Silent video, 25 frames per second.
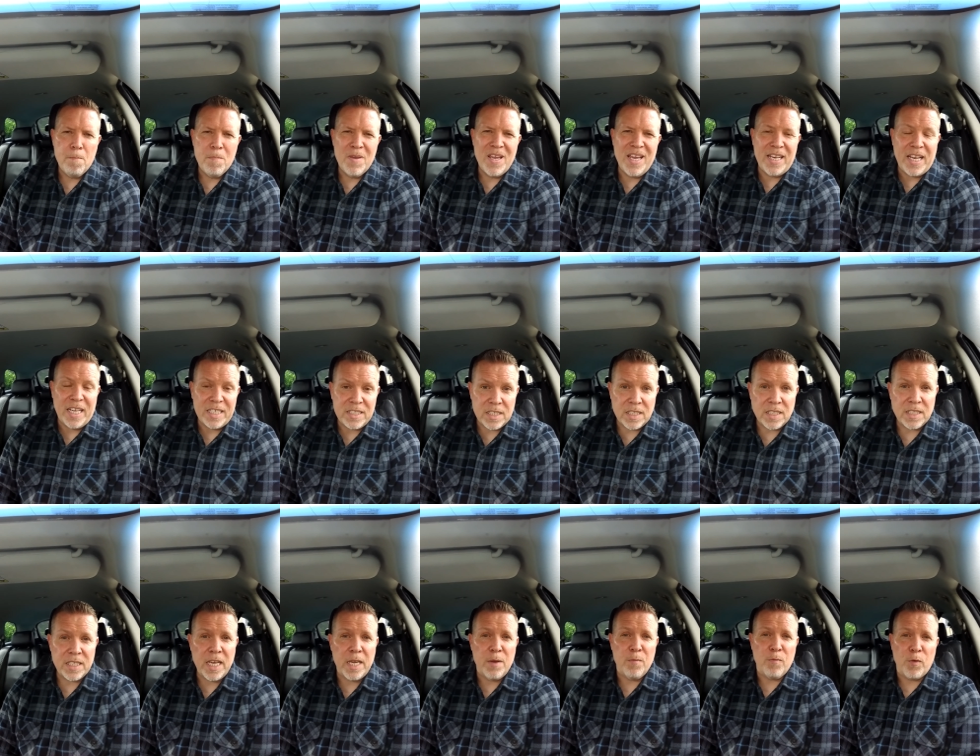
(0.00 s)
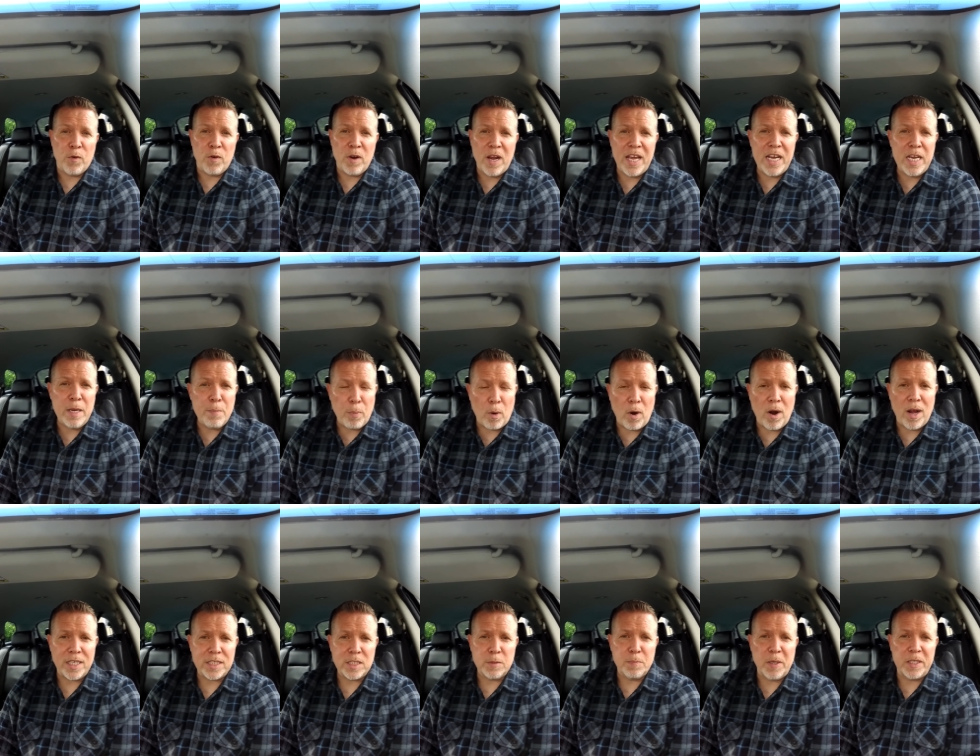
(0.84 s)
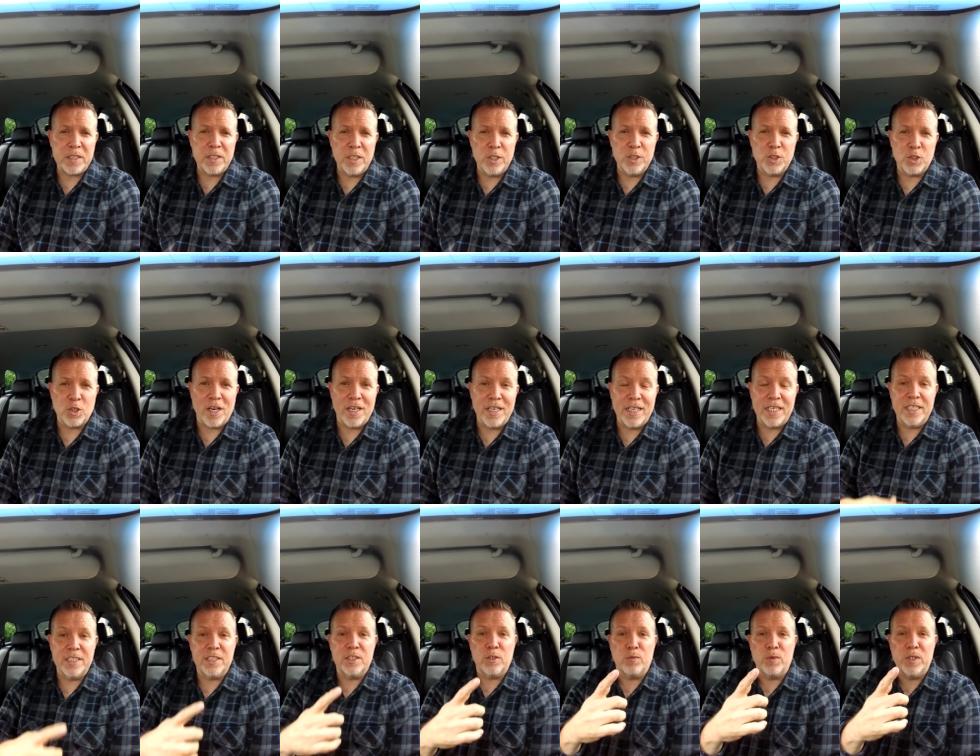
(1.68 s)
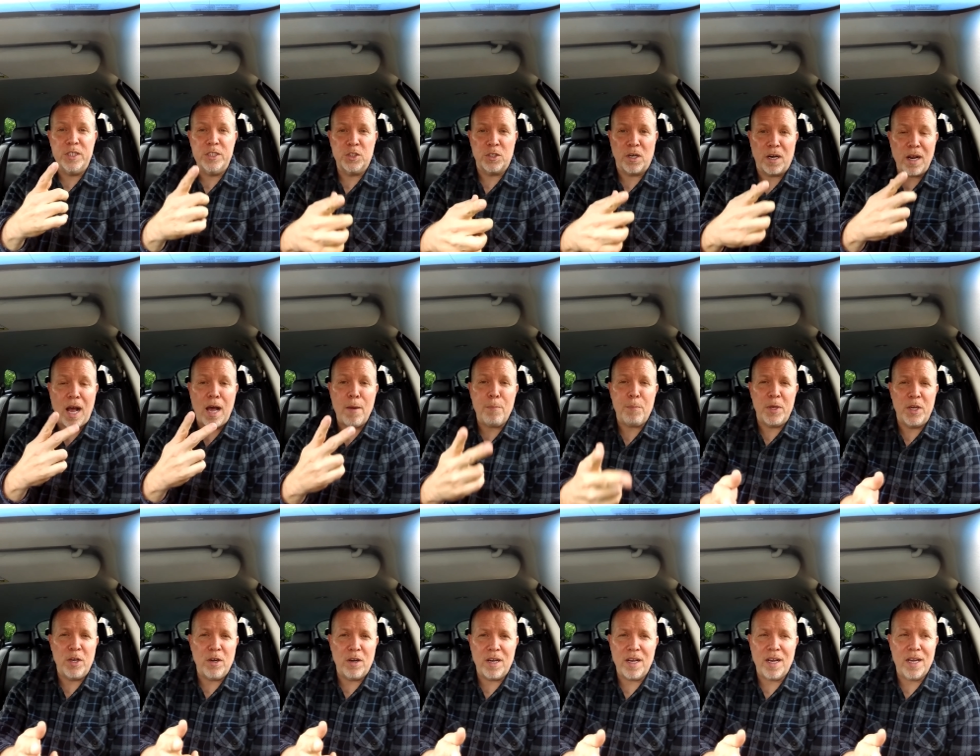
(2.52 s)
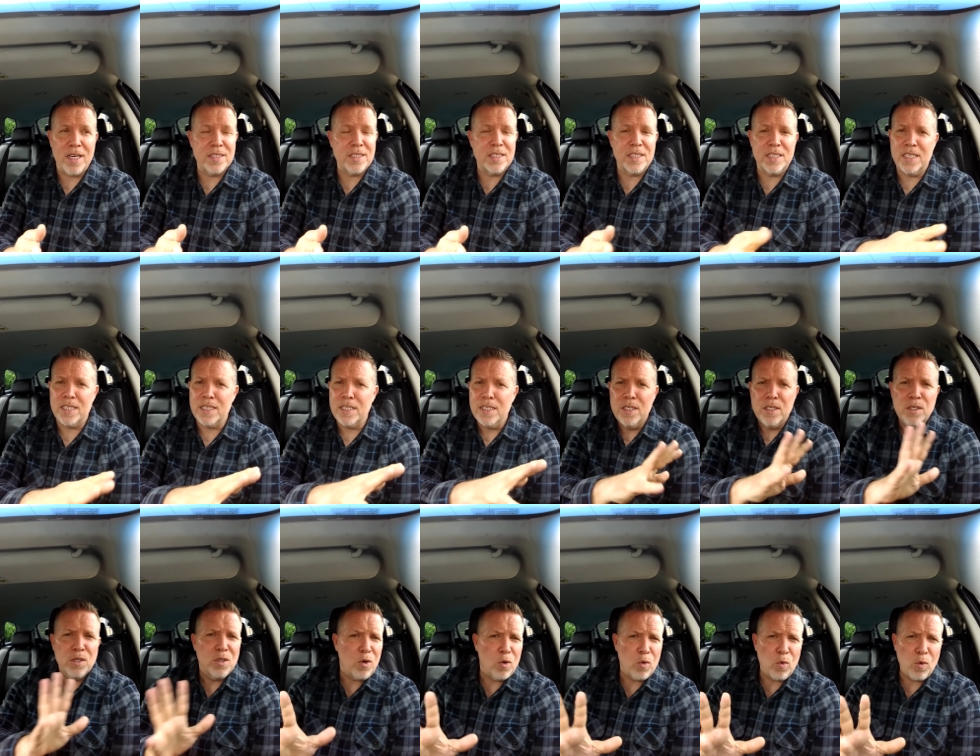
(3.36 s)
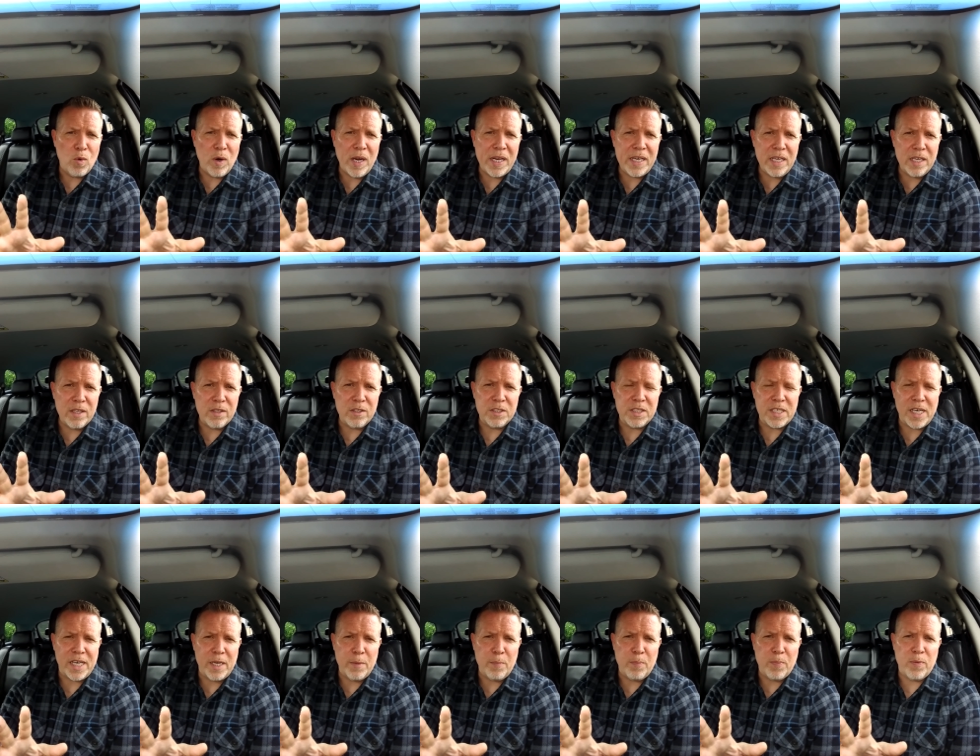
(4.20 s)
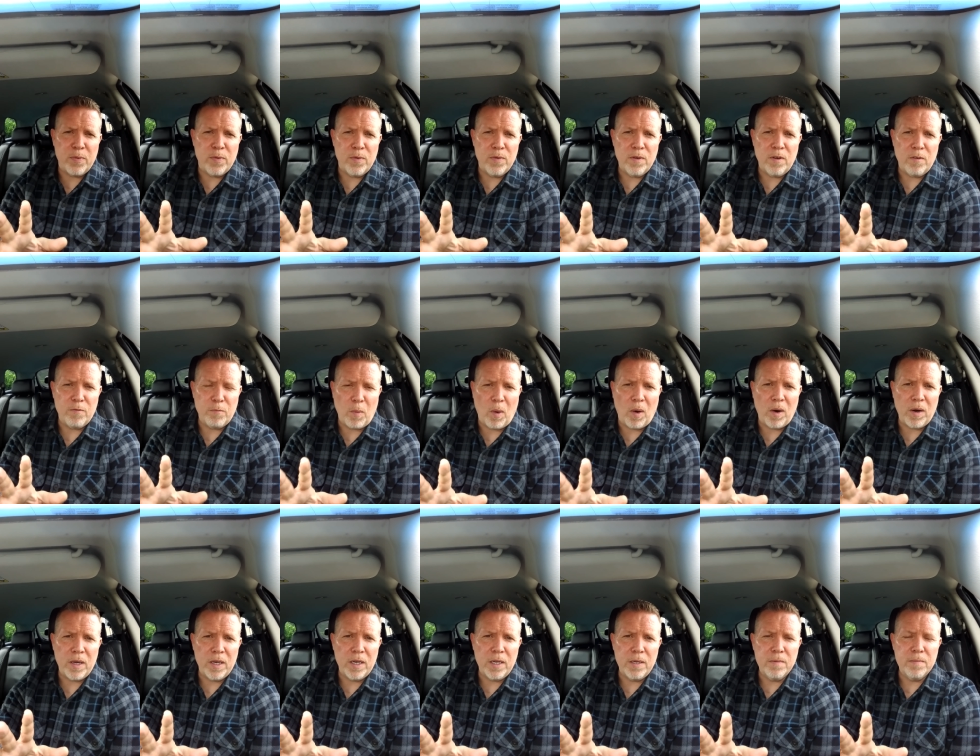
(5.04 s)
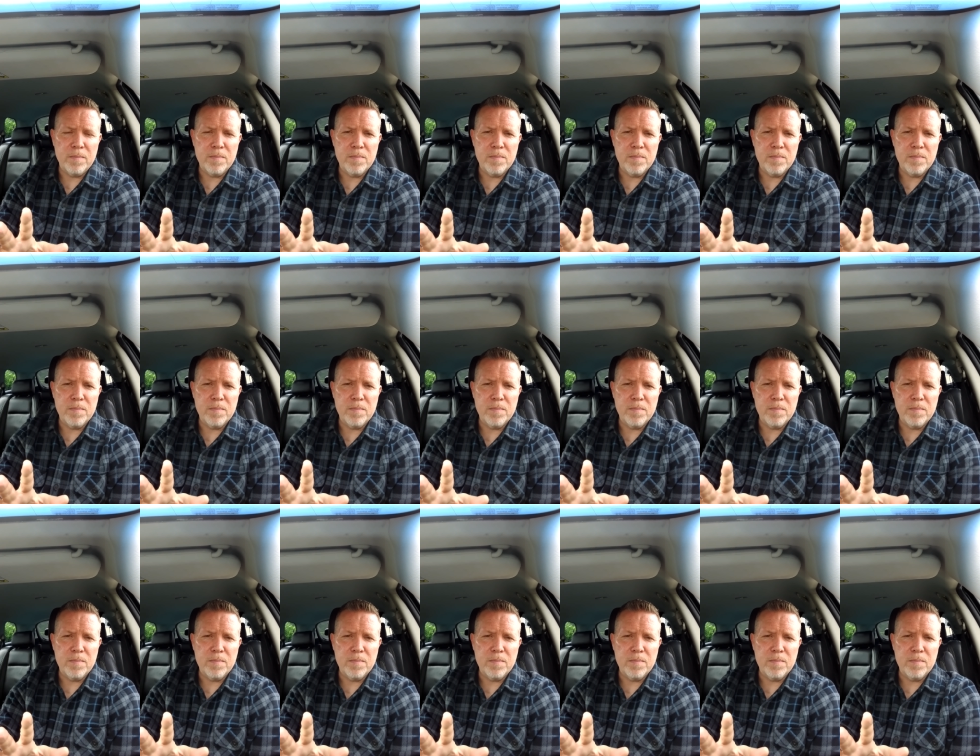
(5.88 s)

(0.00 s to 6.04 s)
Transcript: And that's the same for any prospect that you're trying to get to read your copy, your content, or any other type of marketing.